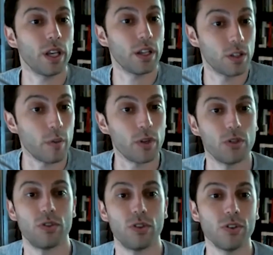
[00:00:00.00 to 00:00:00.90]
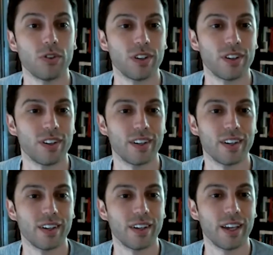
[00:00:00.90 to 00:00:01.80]
a W-2.
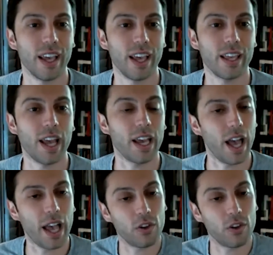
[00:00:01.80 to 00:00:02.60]
And I